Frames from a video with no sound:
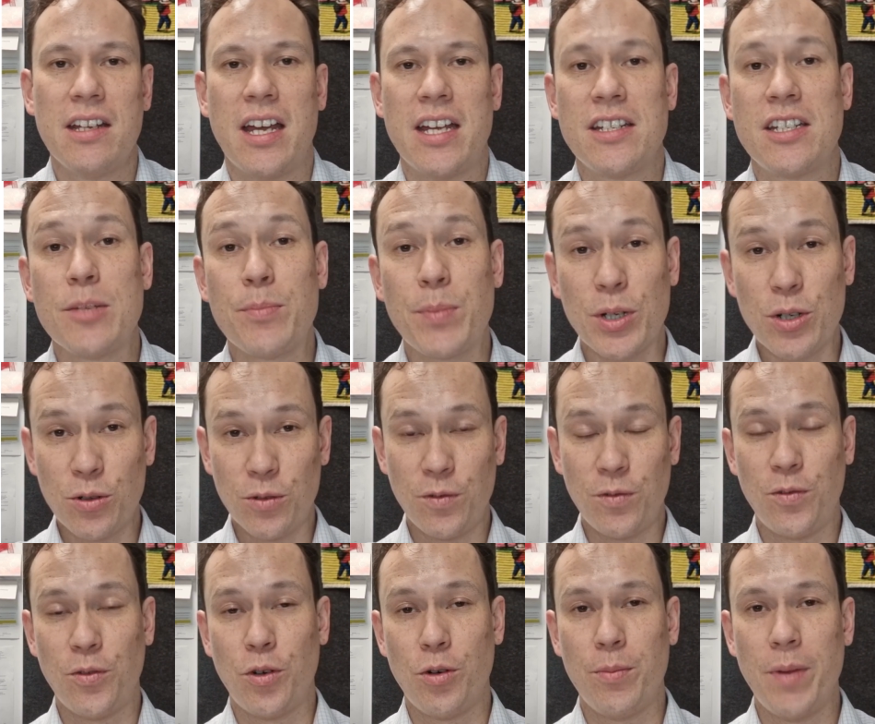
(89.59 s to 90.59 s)
A typical
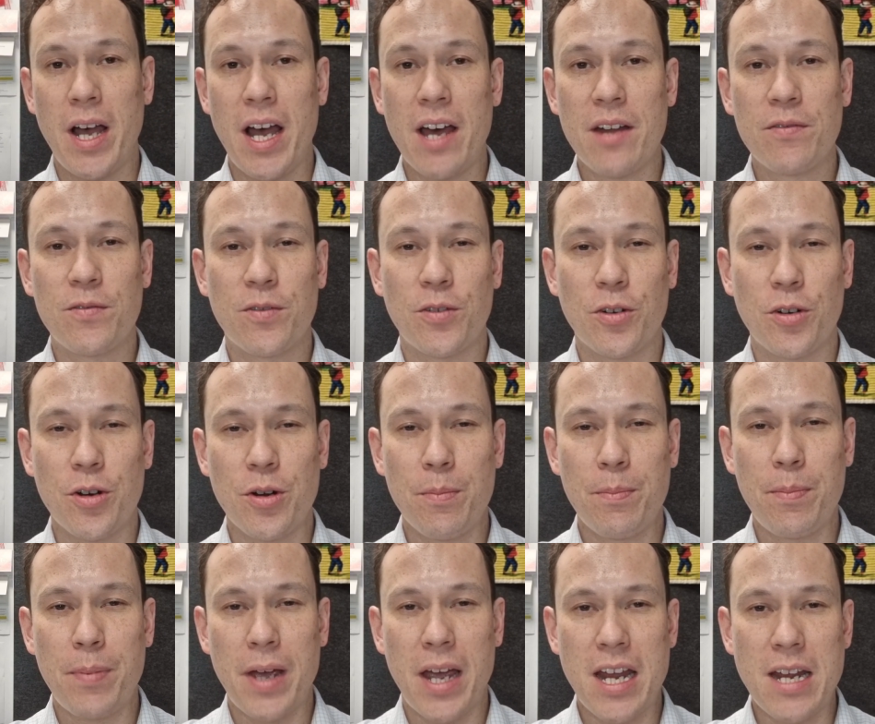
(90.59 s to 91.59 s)
format for a
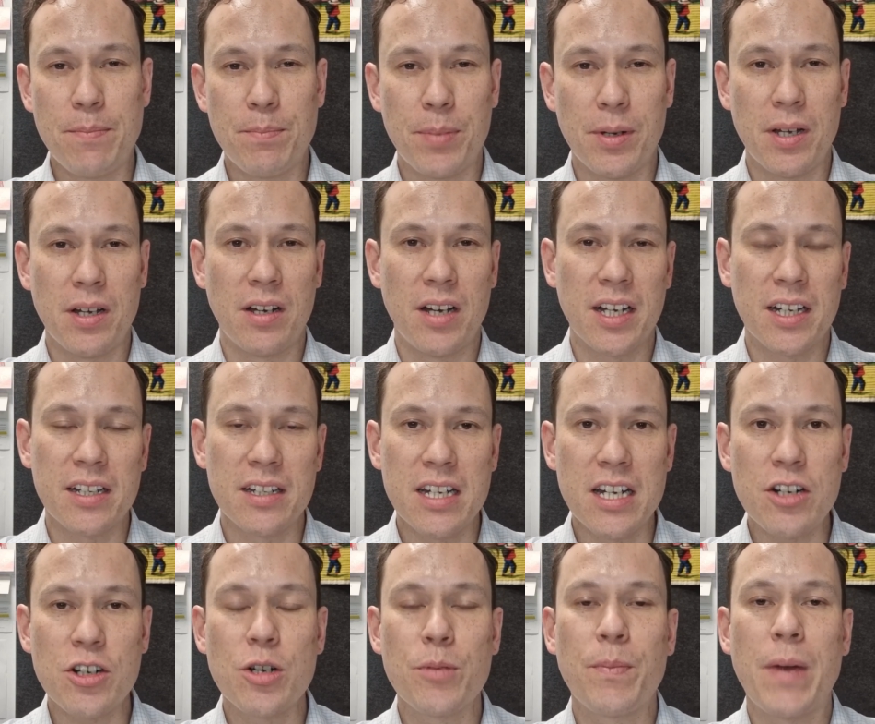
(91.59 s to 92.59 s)
paper like an
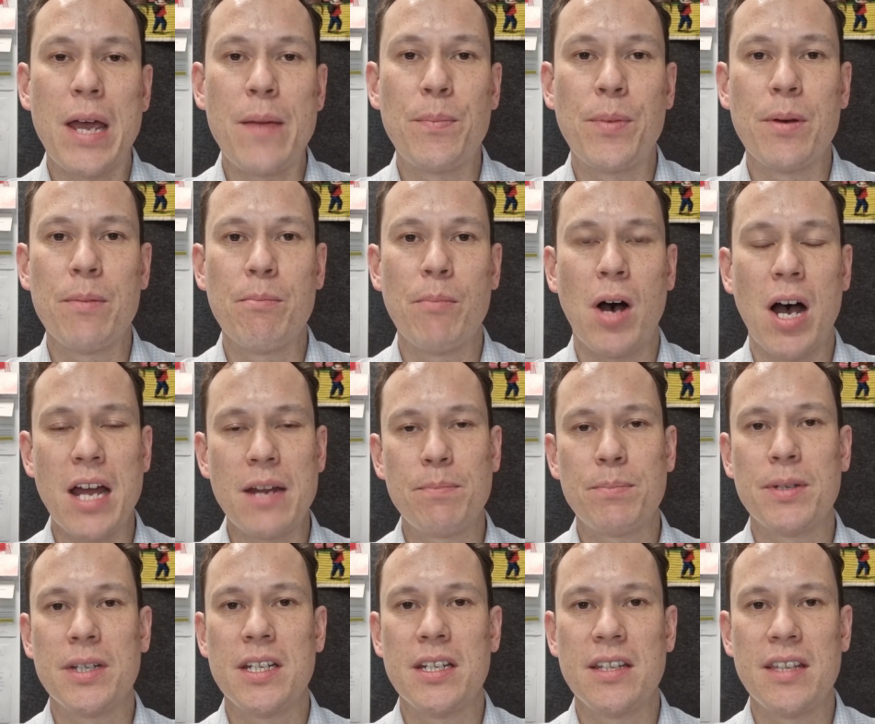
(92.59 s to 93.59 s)
ICRA paper might
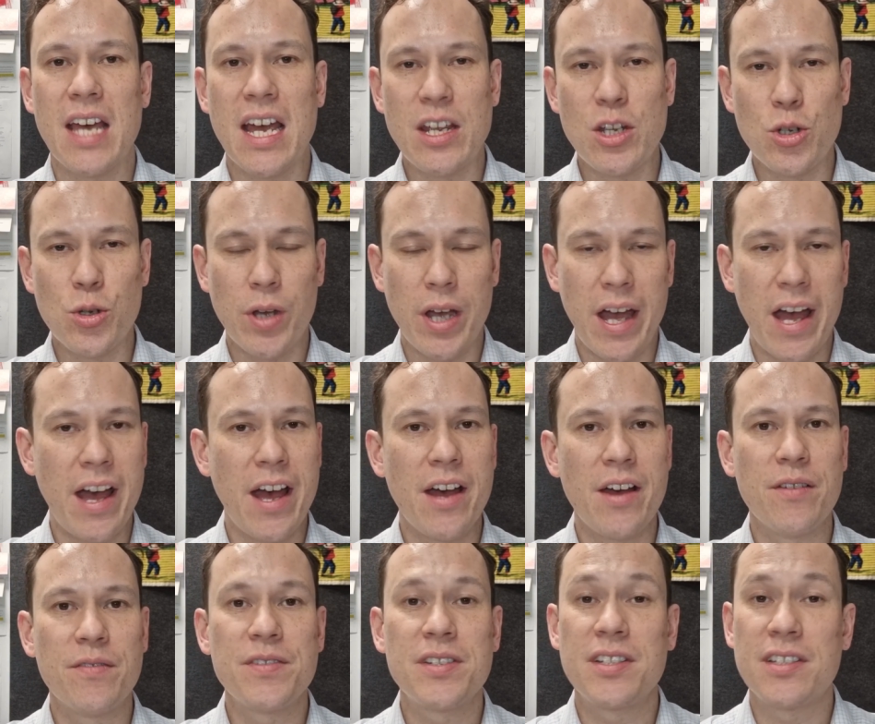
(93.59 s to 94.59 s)
be that you
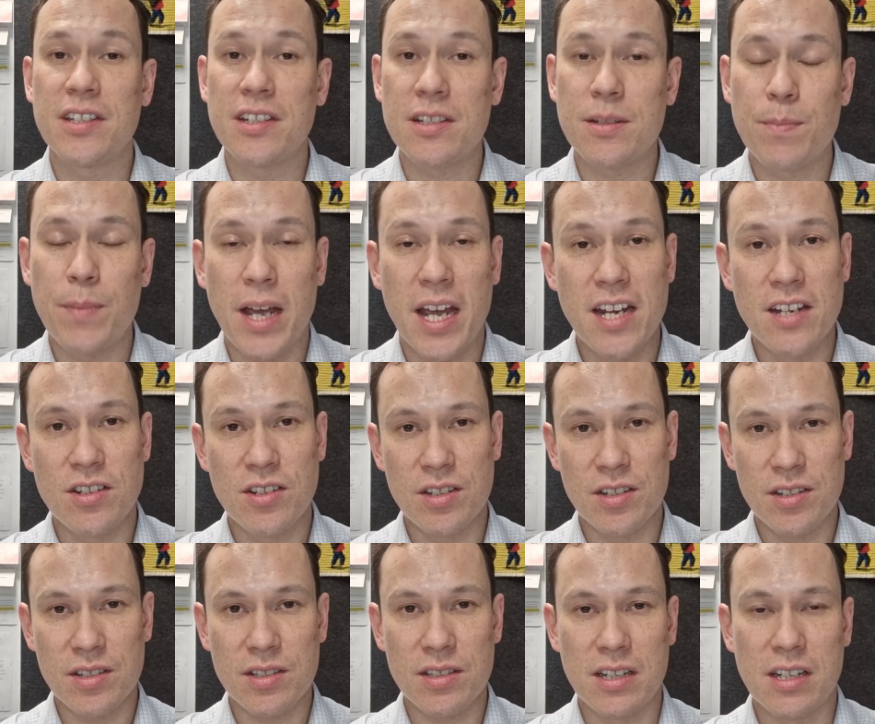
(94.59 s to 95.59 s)
have 6
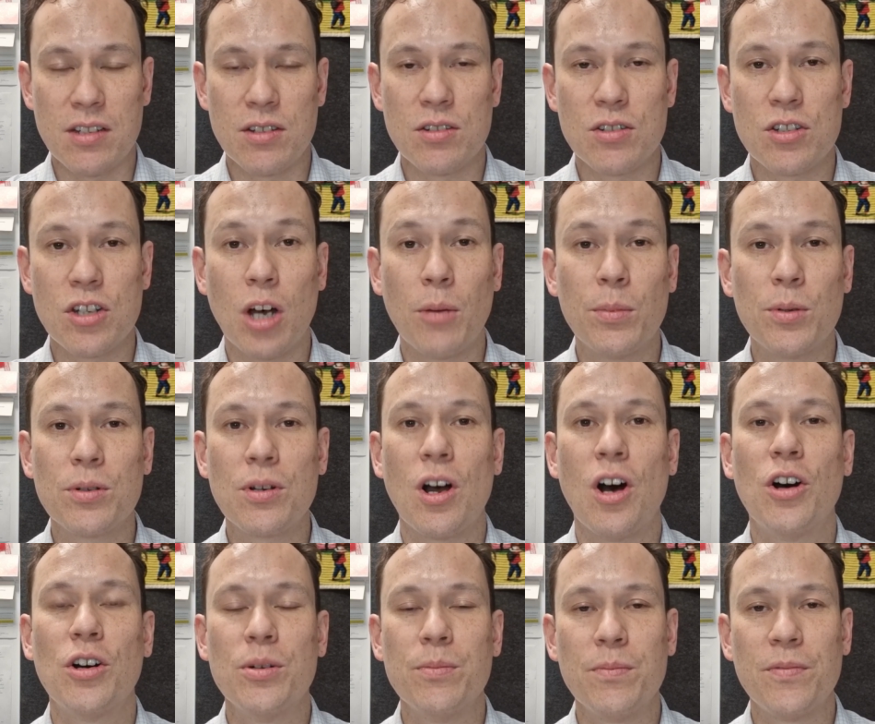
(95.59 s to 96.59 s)
pages in double
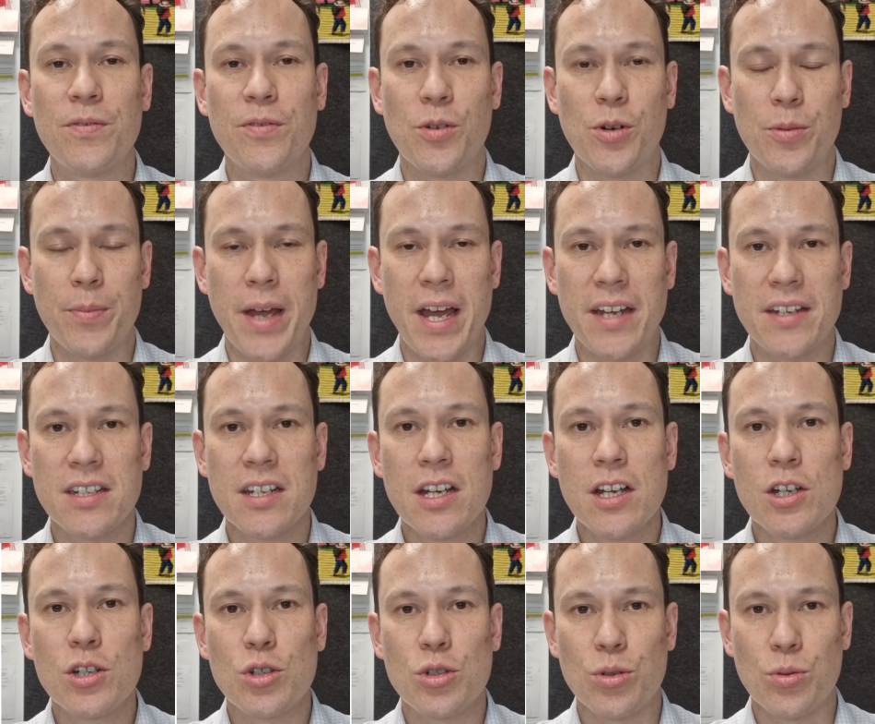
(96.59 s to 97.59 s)
column format
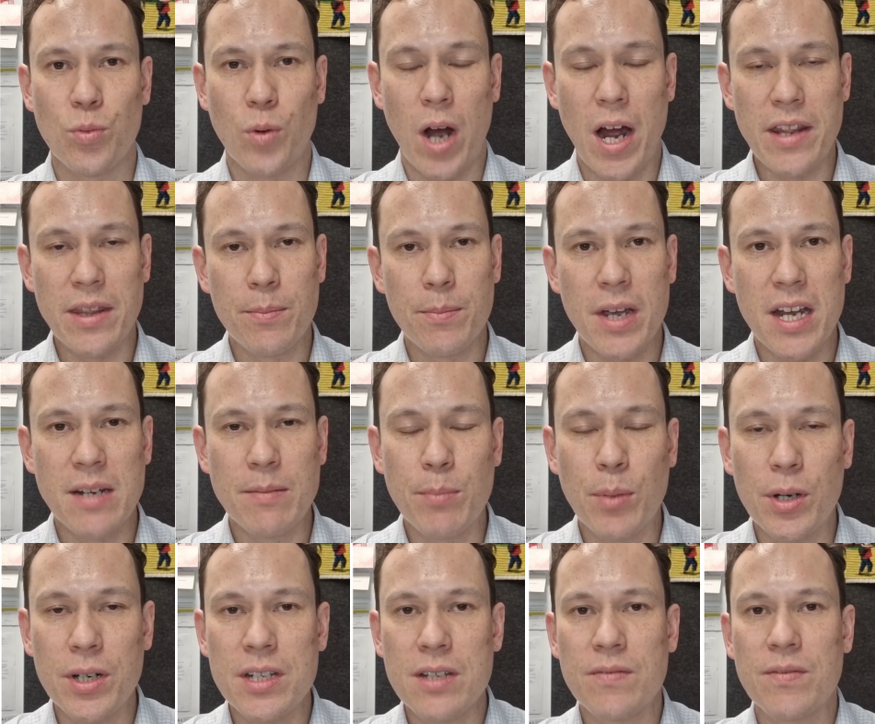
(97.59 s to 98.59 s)
to write the main
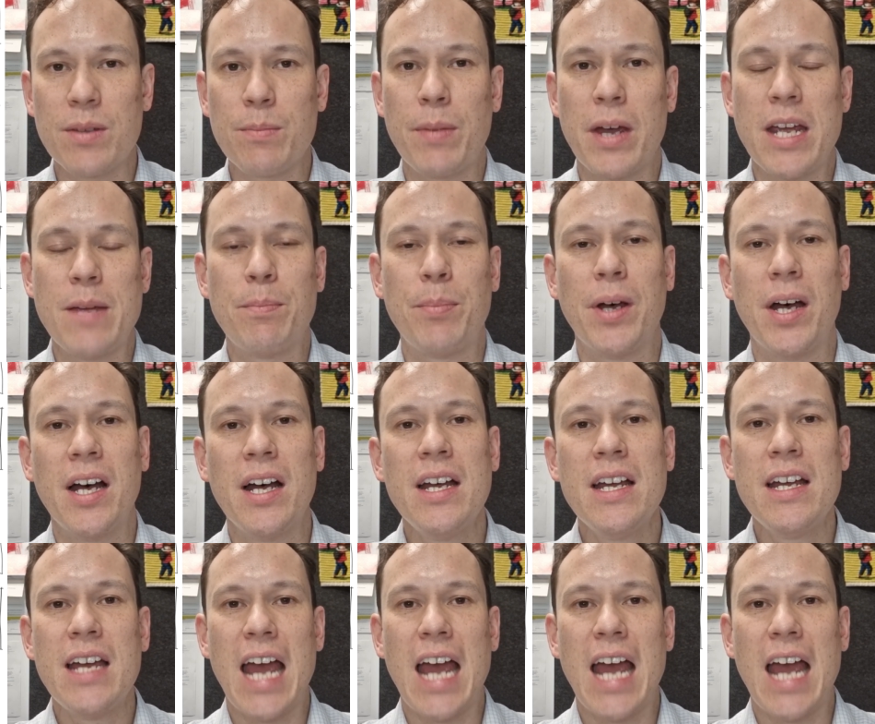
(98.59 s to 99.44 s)
body of the paper,